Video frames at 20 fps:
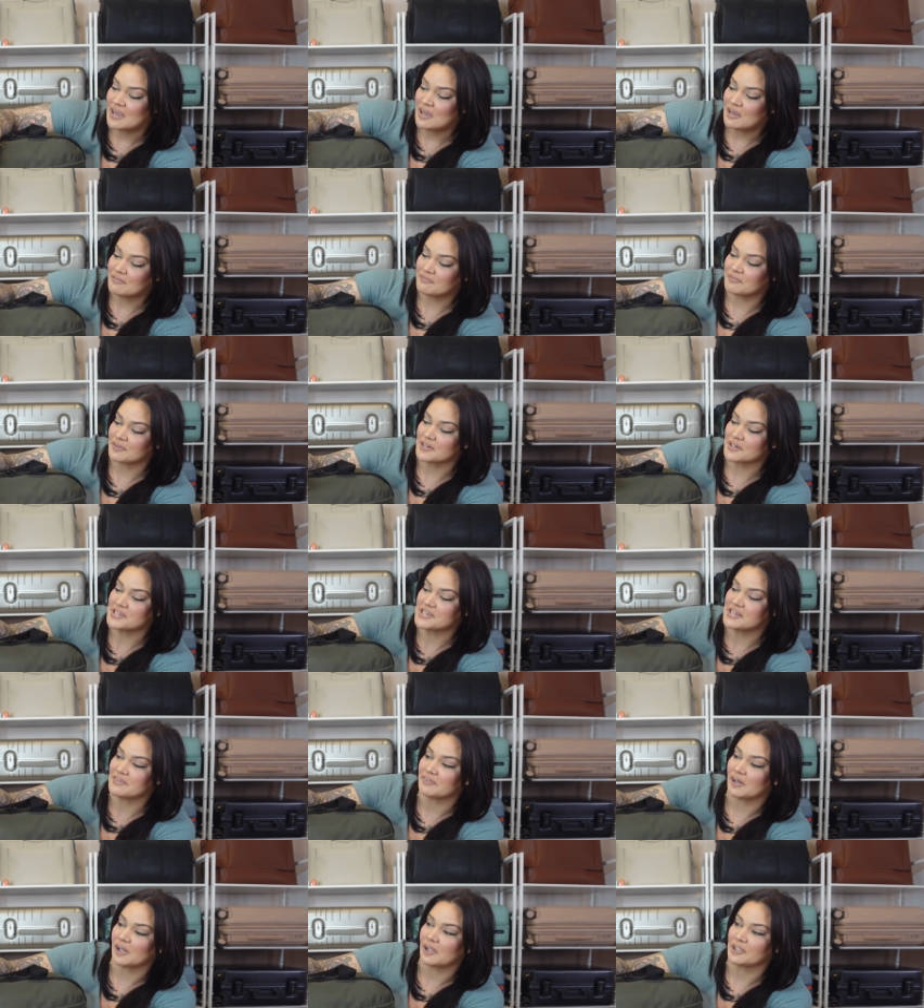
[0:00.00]
First
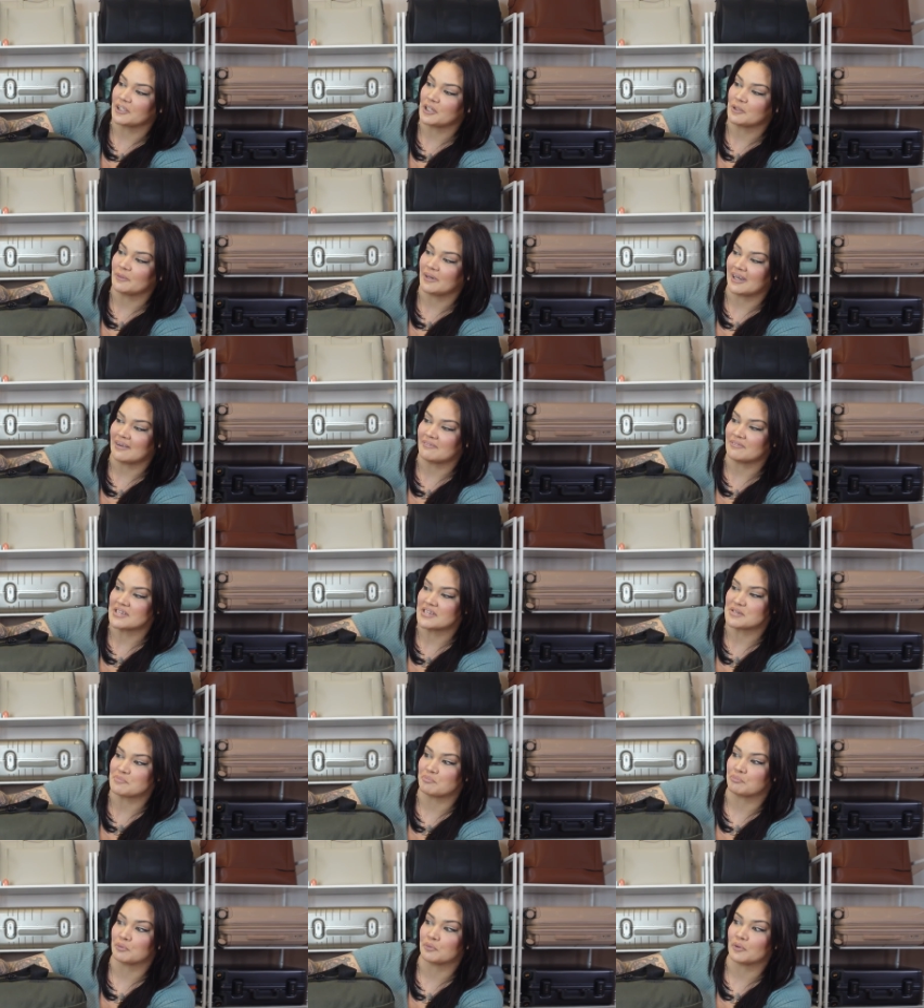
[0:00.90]
of all, you have this
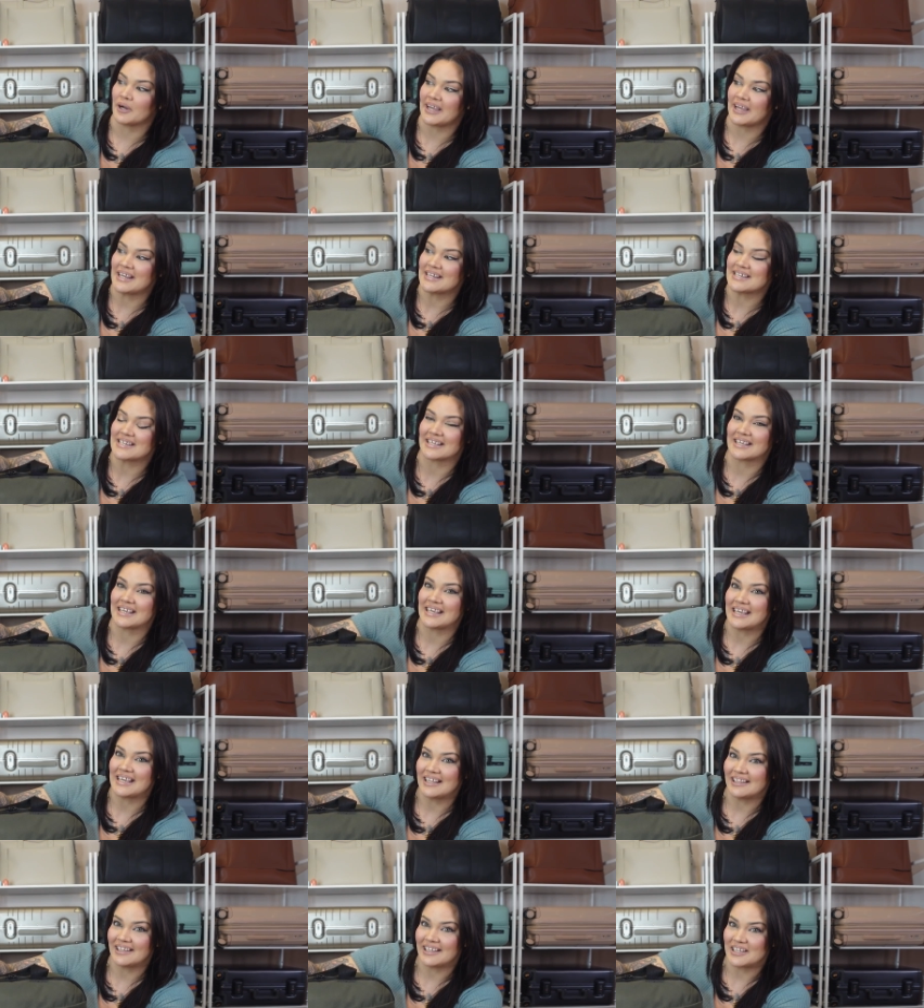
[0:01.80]
bright
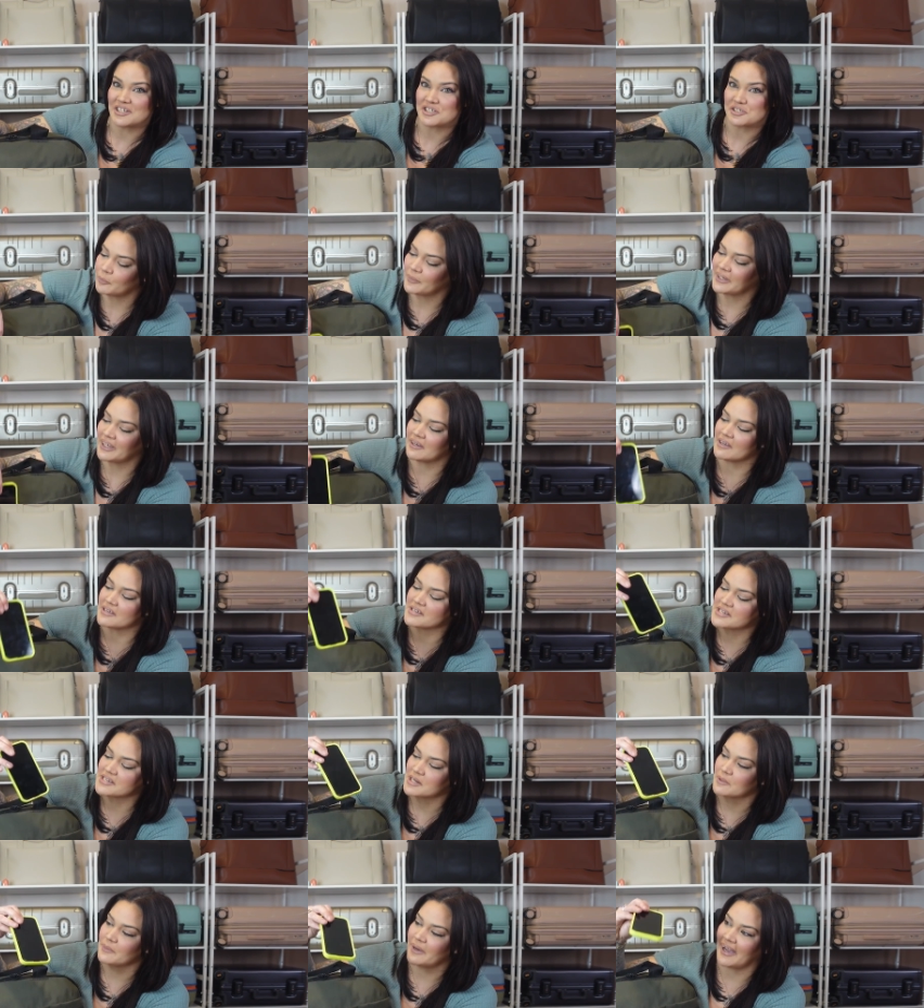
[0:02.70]
key leash. We
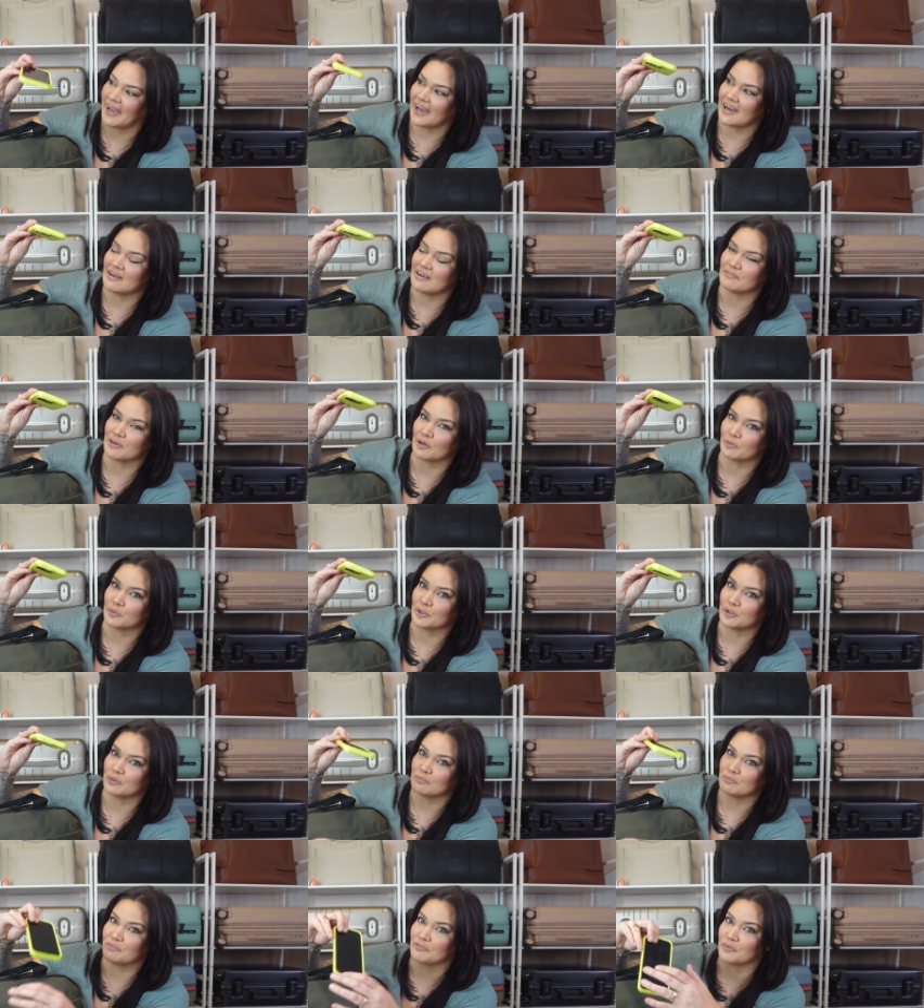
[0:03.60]
also have
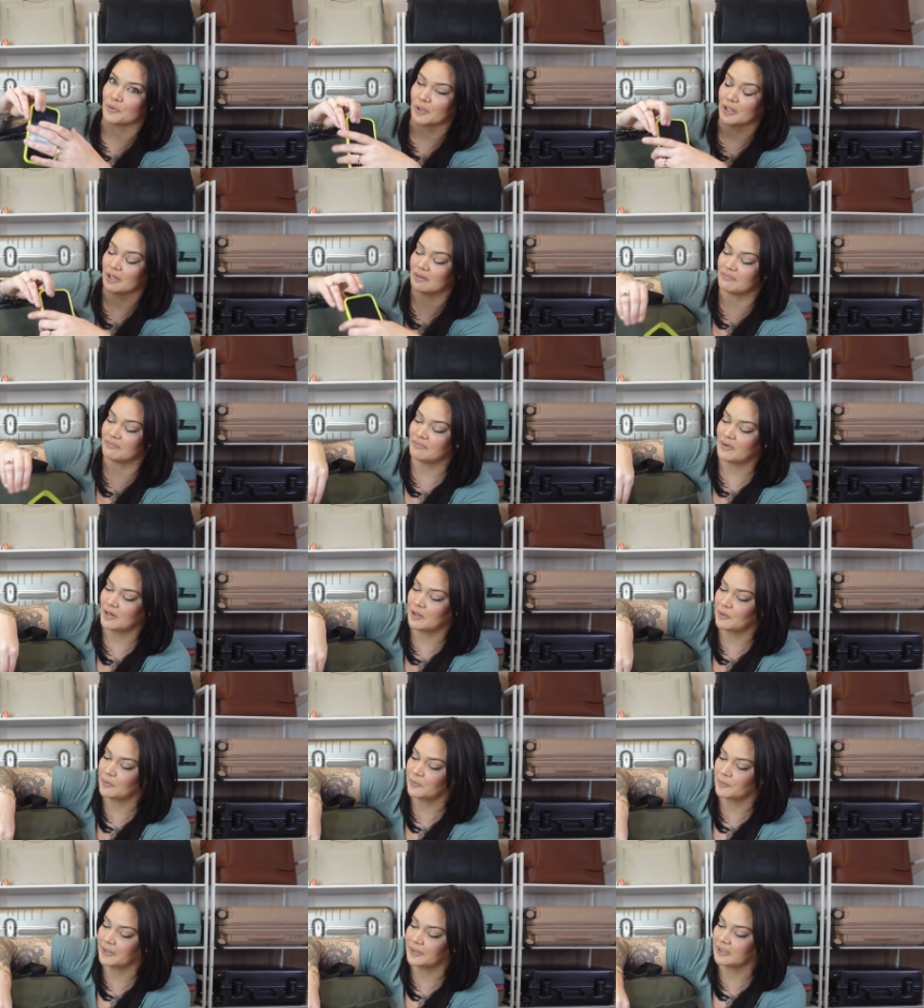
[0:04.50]
room for a
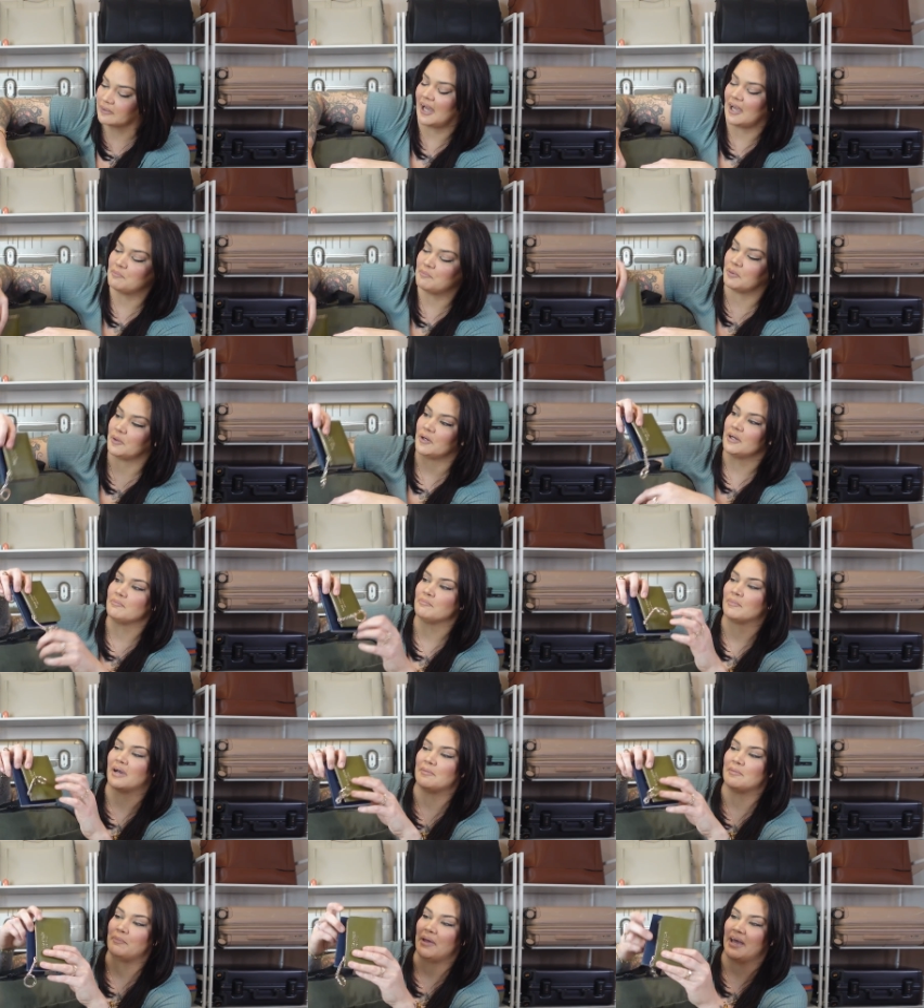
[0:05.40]
phone. I put
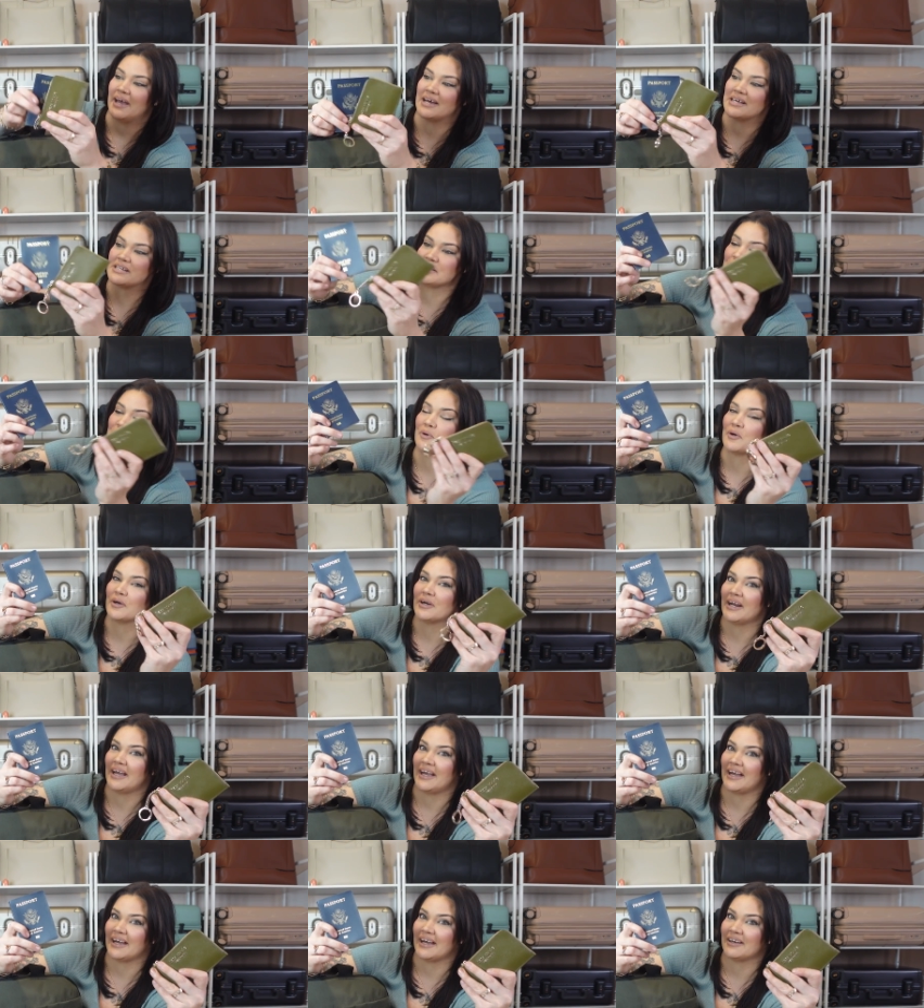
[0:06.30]
my
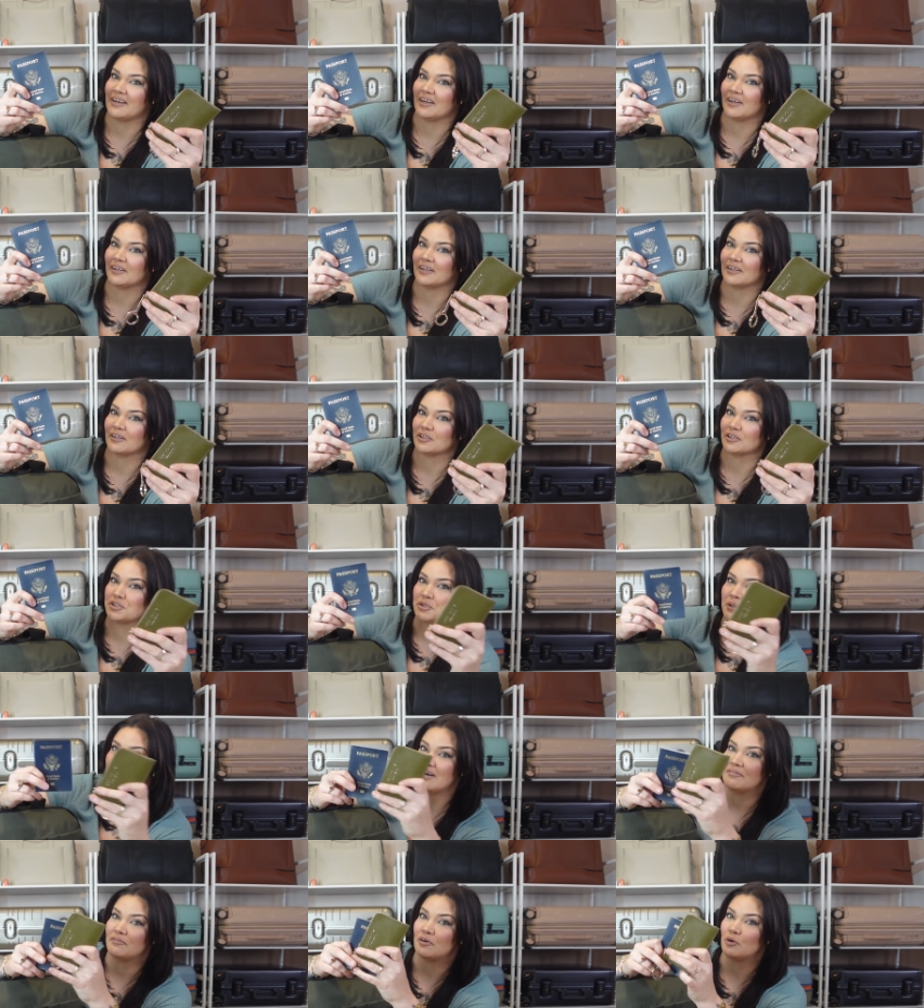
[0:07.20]
passport and a little
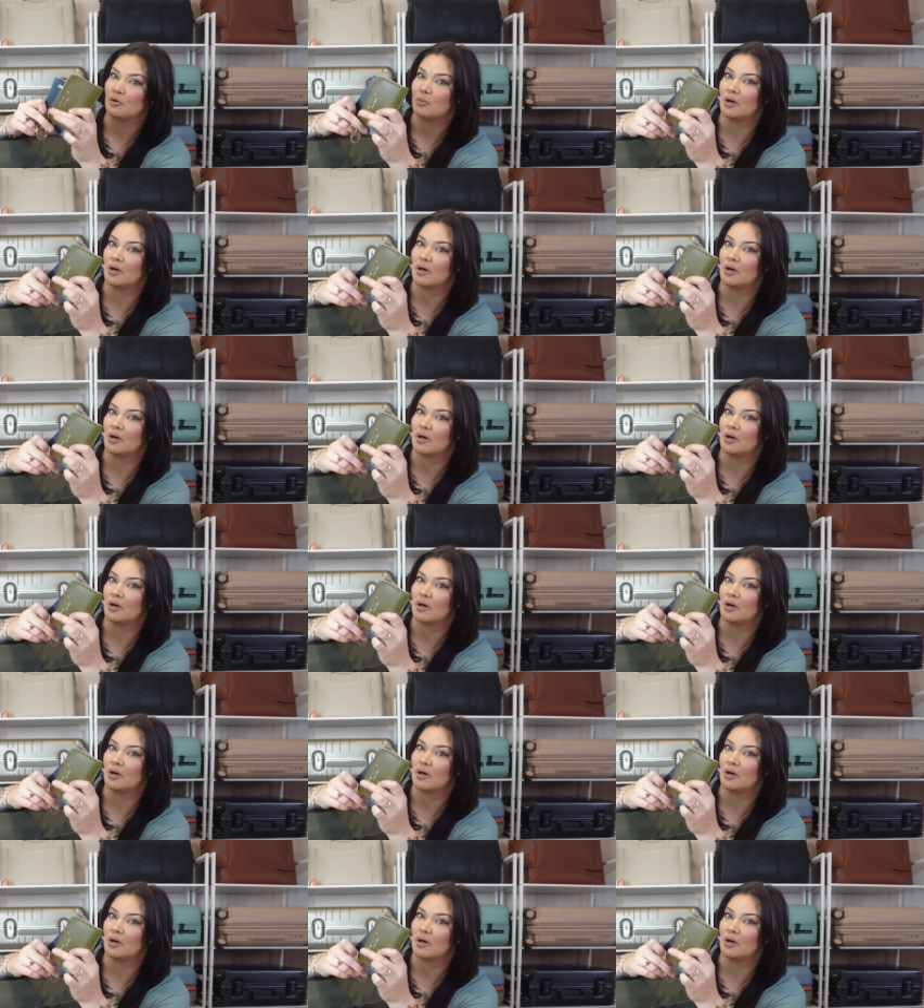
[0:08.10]
travel